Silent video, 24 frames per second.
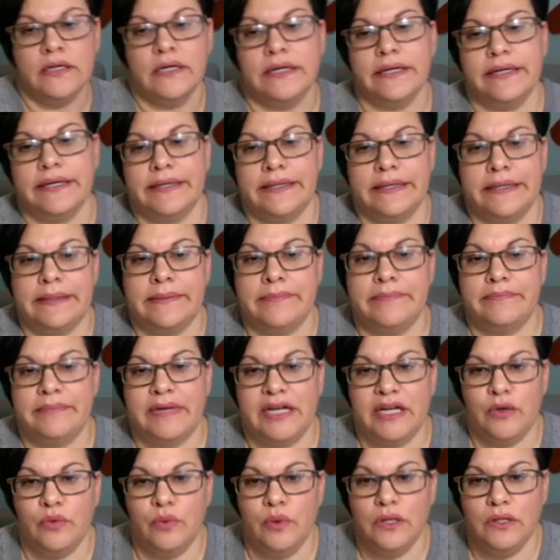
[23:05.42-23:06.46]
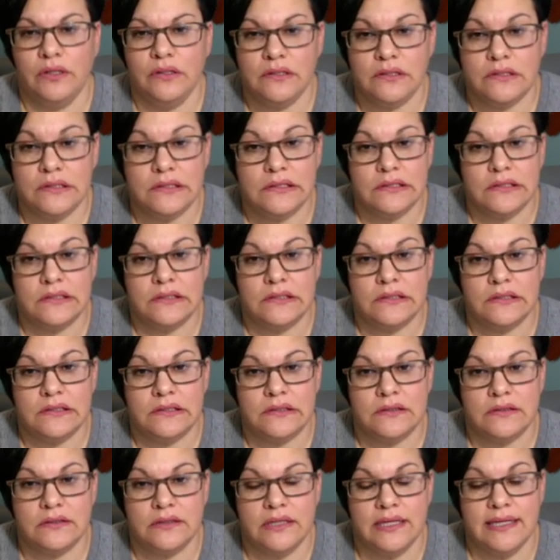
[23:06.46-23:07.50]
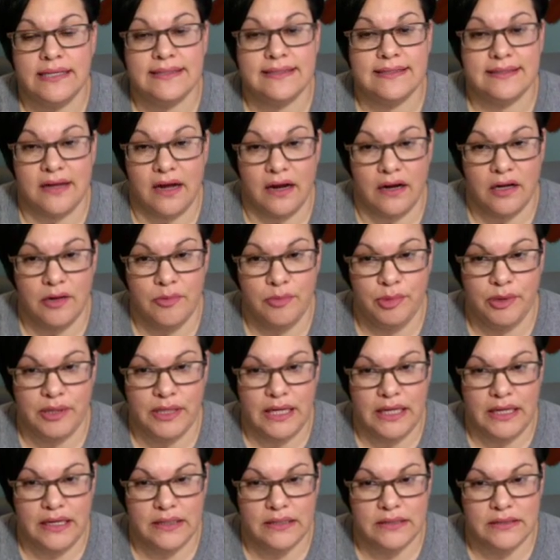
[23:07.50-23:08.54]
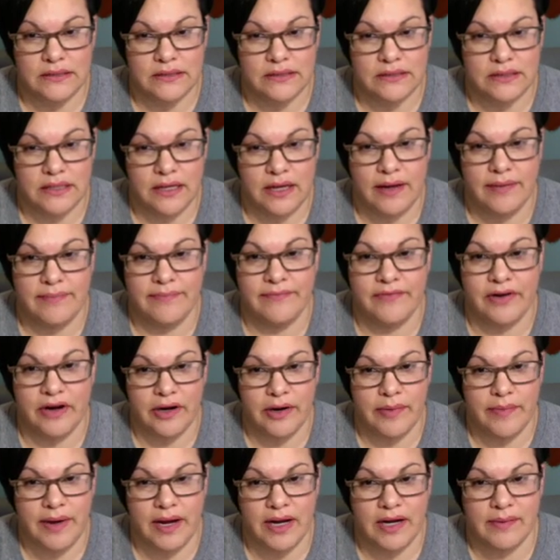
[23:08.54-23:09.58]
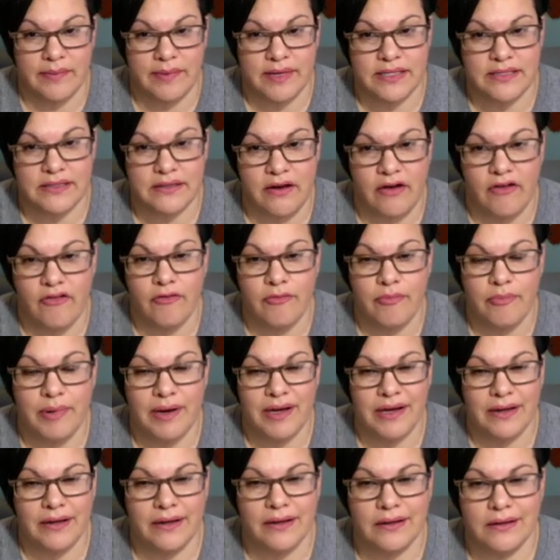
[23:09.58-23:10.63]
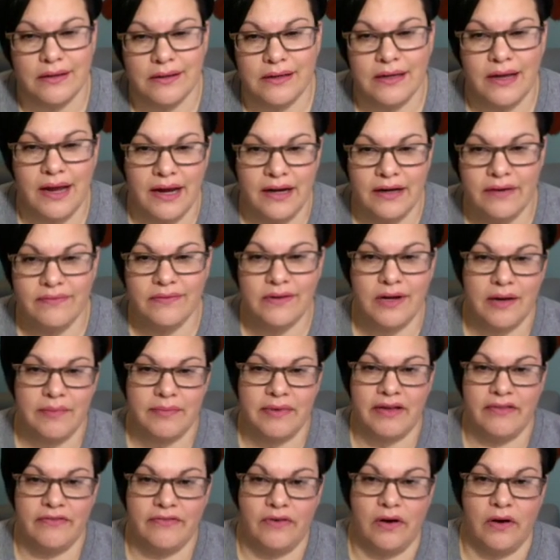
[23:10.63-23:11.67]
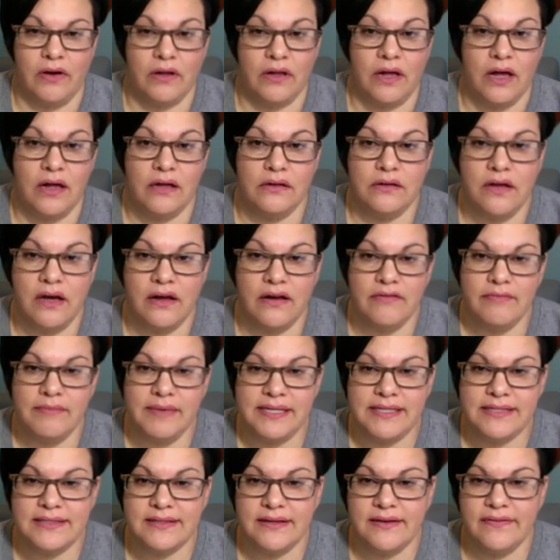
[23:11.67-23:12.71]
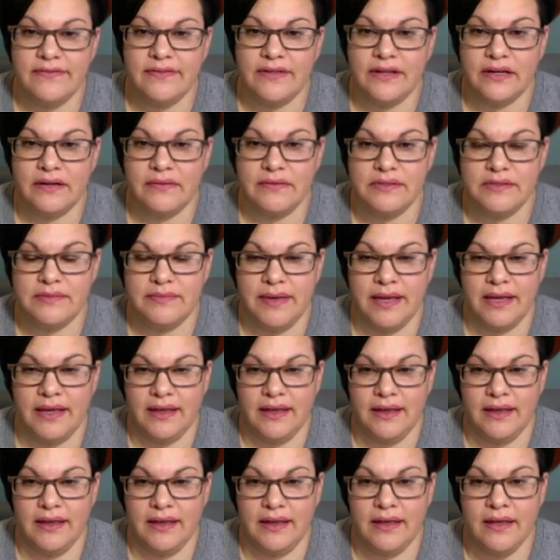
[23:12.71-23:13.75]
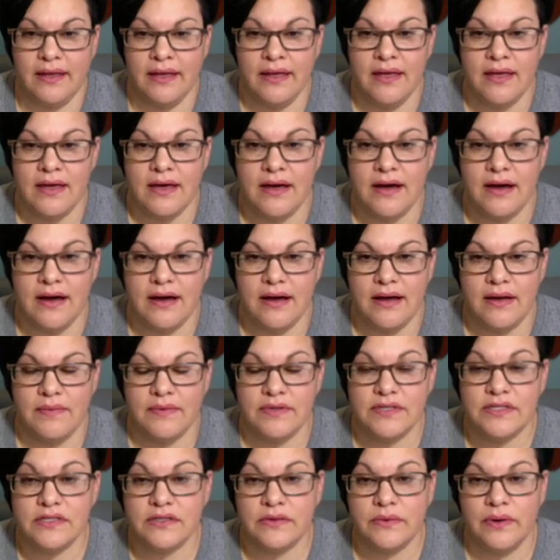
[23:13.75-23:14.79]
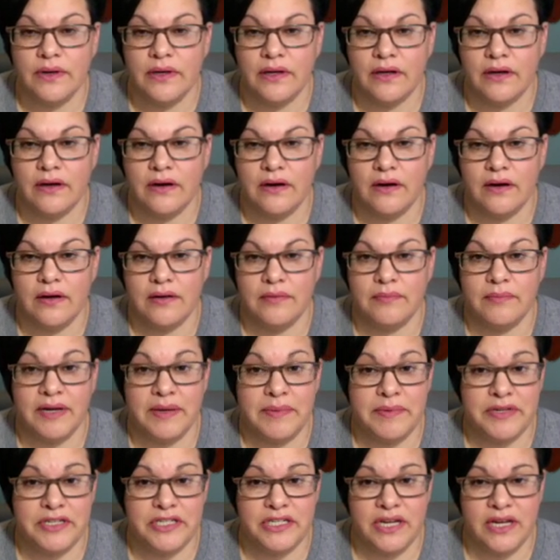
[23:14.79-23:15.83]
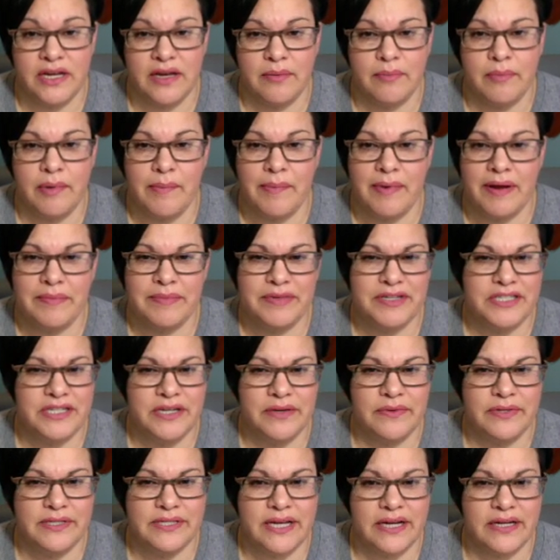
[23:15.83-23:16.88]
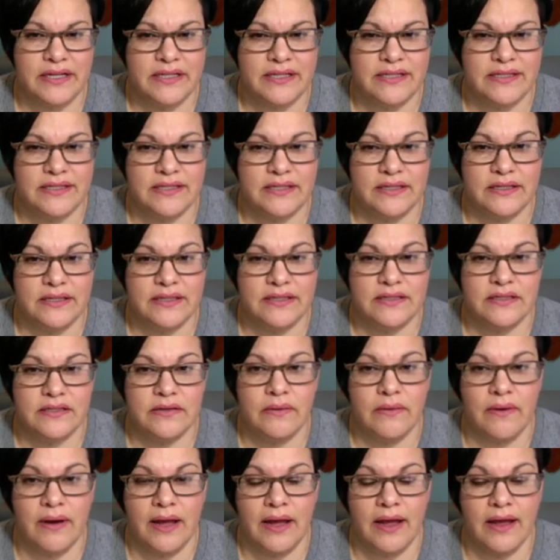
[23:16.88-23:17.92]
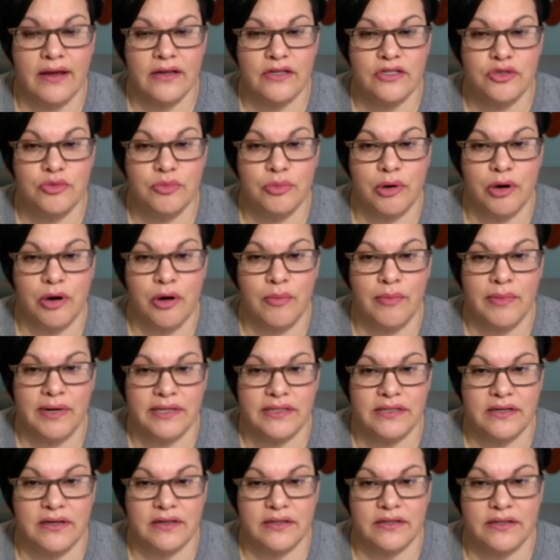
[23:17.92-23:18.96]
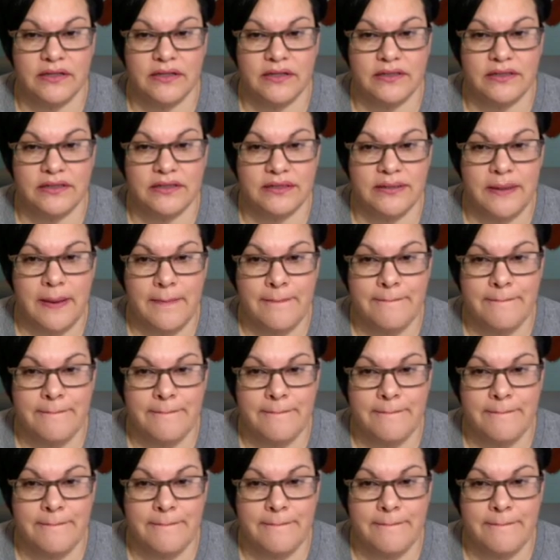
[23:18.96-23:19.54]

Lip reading: My quilt is not complete. I'm very mad at myself, but kind of not my fault. A lot of my stuff that I was making, I was sewing on my machine, but my machine was acting silly, so I had to borrow my daughter's